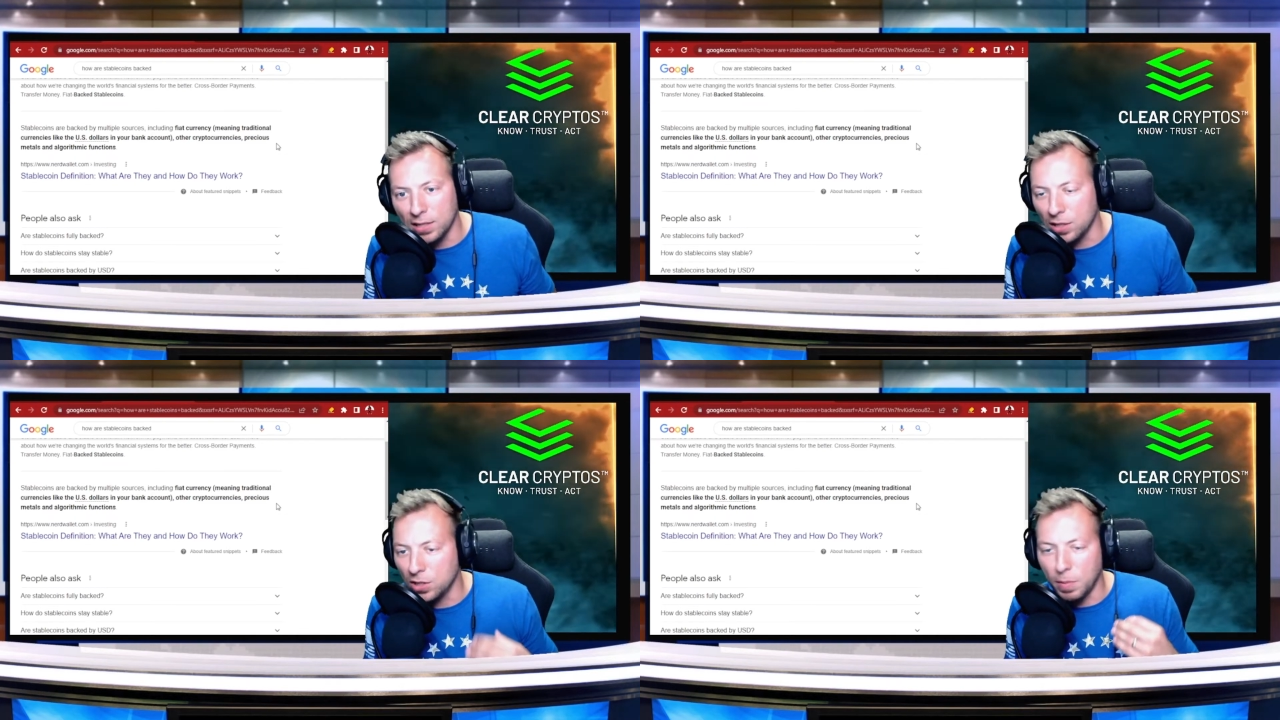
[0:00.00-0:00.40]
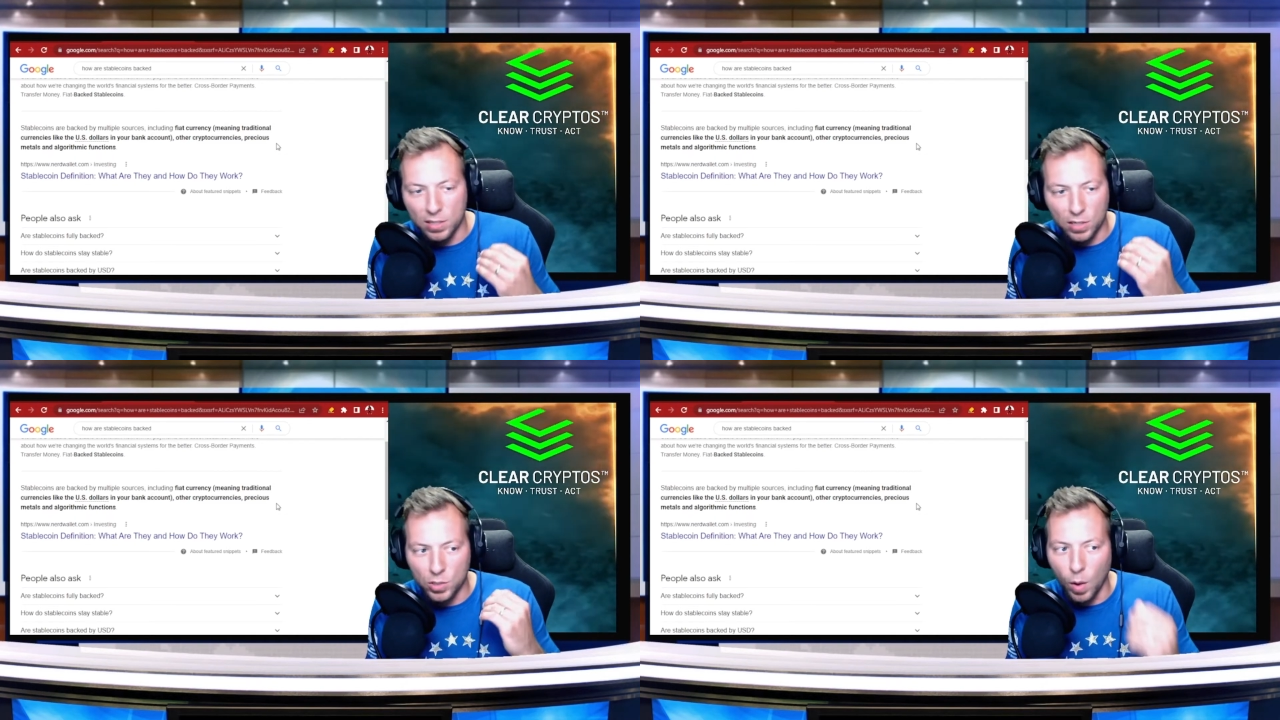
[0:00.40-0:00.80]
is
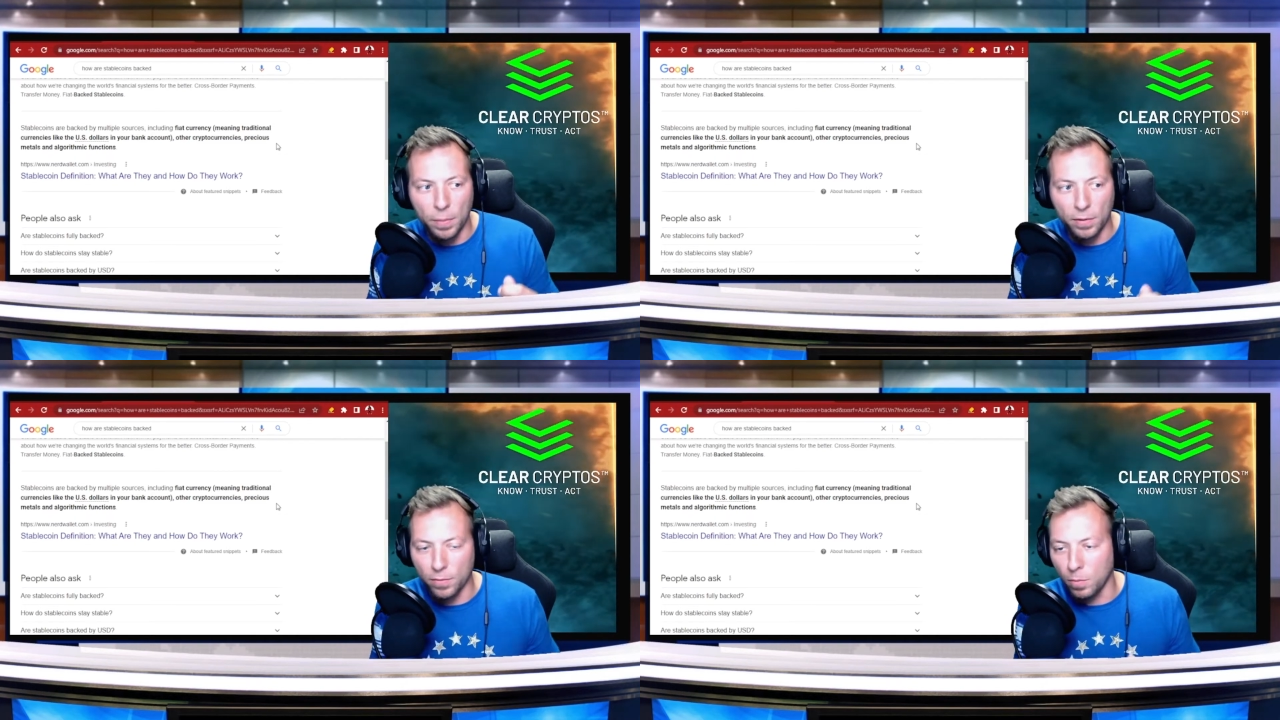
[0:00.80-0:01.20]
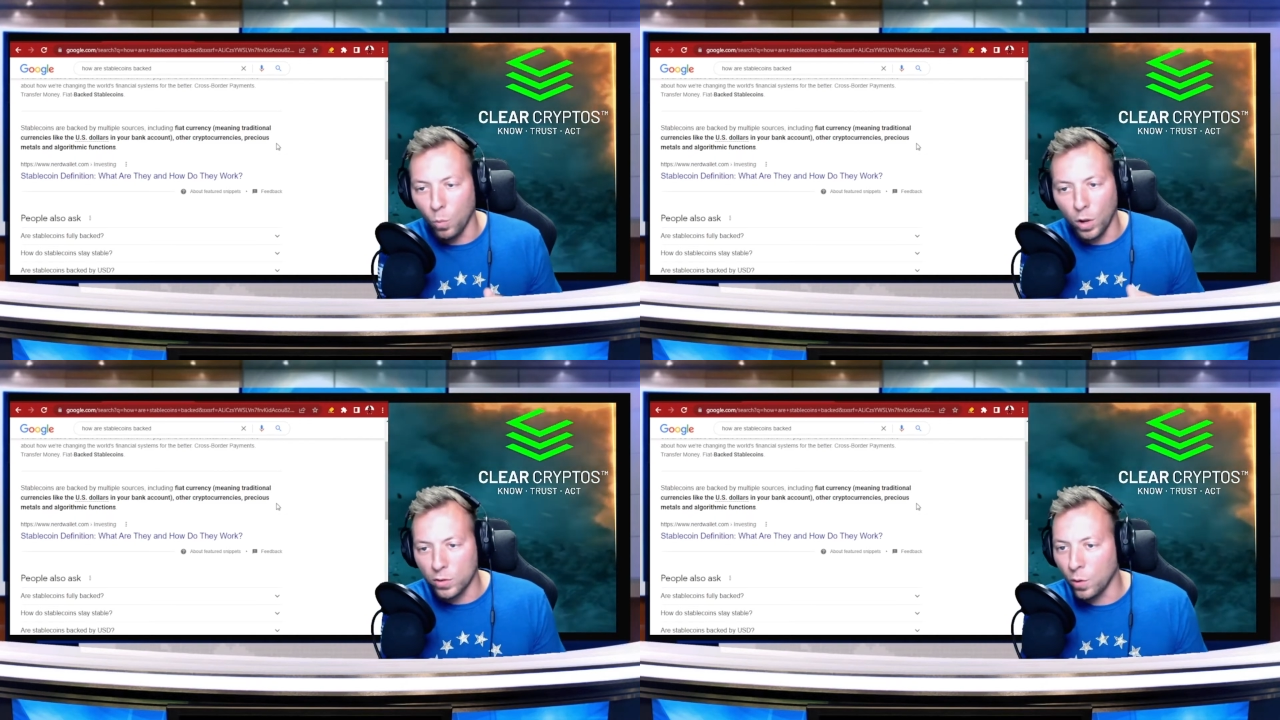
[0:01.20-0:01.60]
basically swapping from
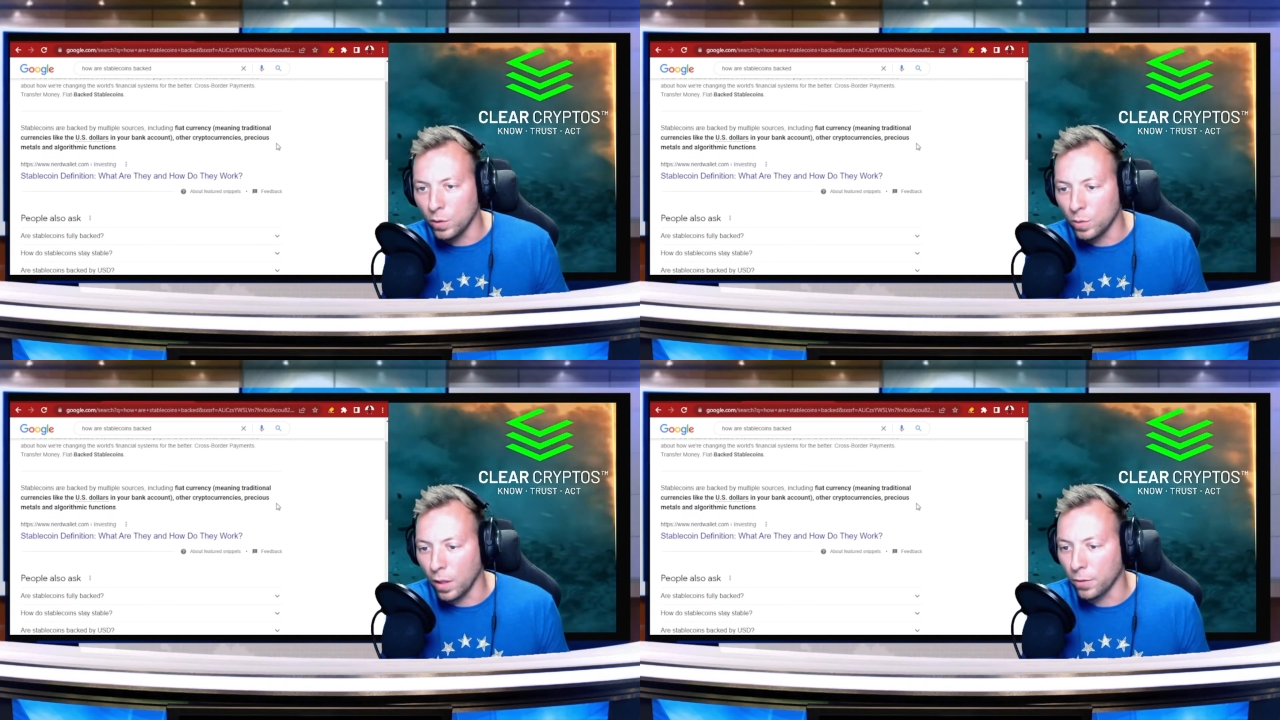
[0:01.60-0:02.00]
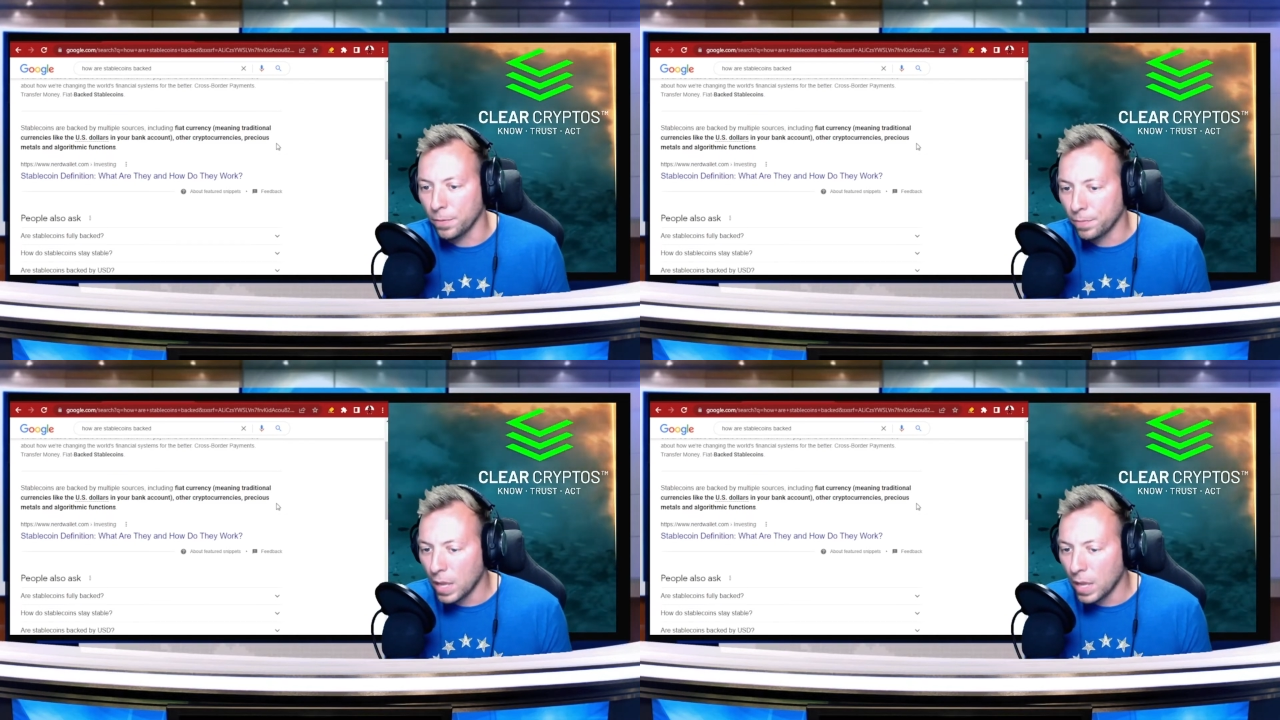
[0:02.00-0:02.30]
one coin to another.